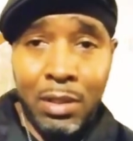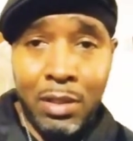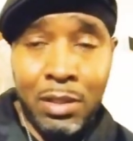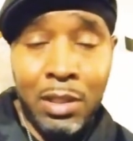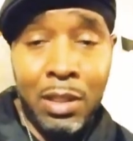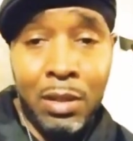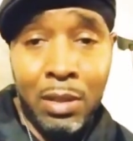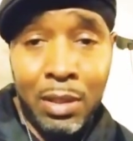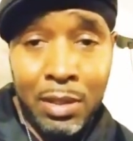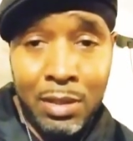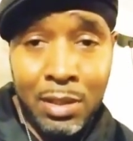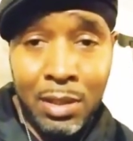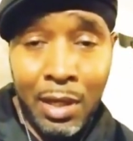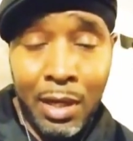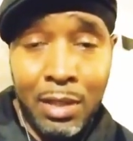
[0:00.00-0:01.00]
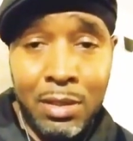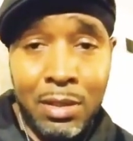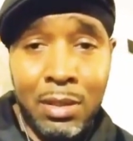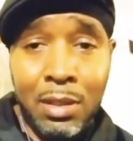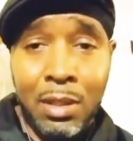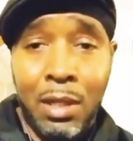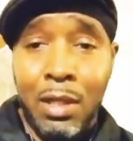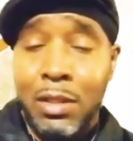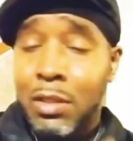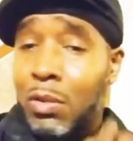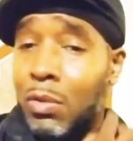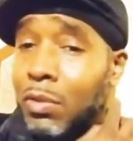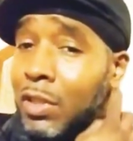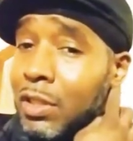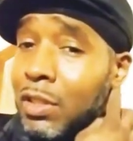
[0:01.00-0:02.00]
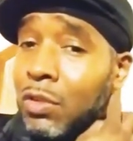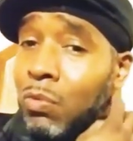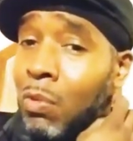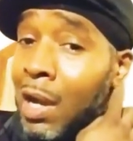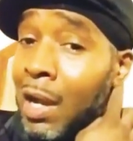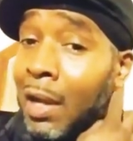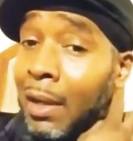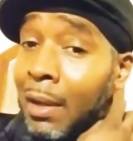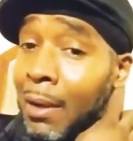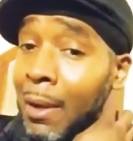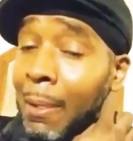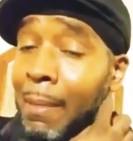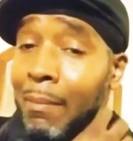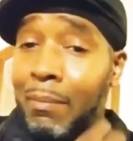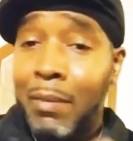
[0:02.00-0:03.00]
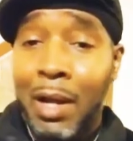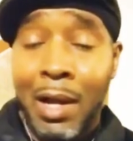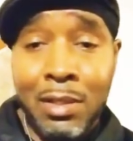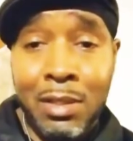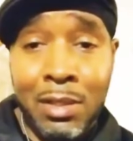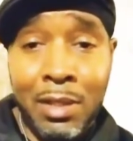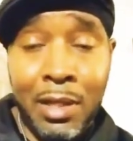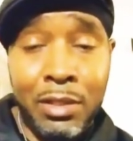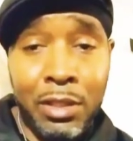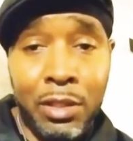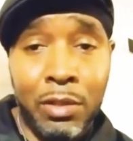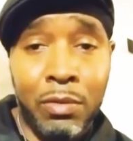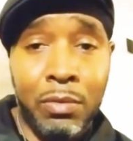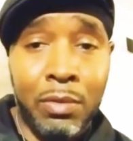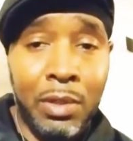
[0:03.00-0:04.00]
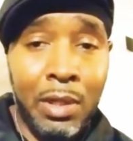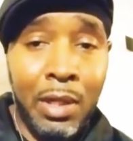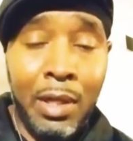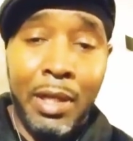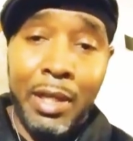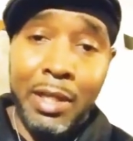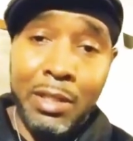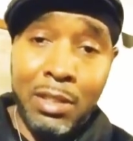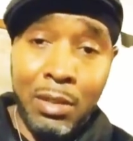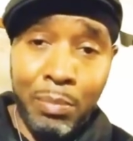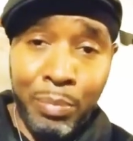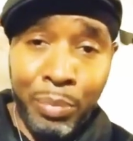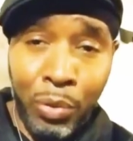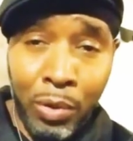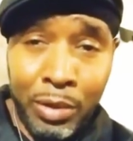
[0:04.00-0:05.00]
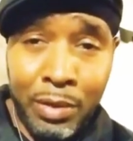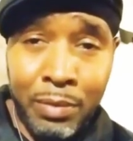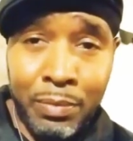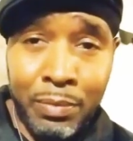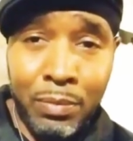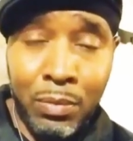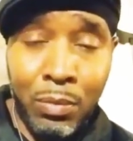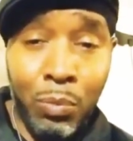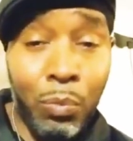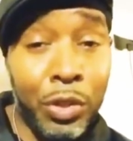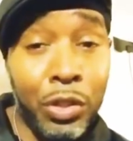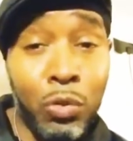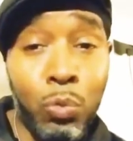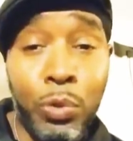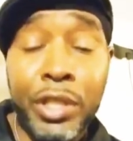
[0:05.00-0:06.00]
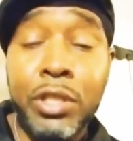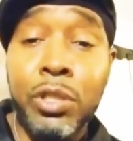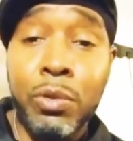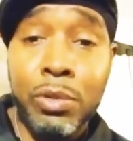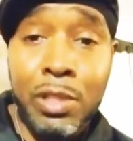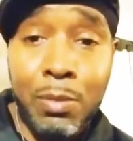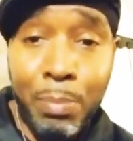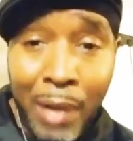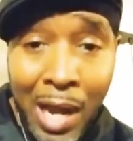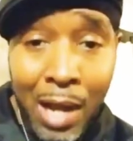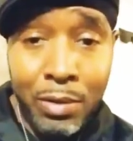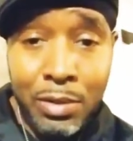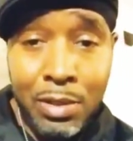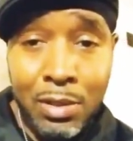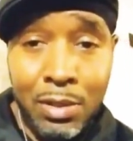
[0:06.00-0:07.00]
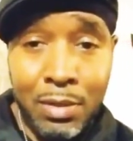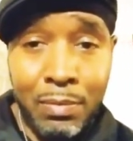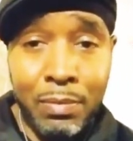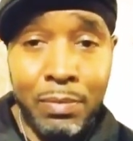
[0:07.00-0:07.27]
dealing in sex. So this is why I say to you, it's important when you're with your spouse,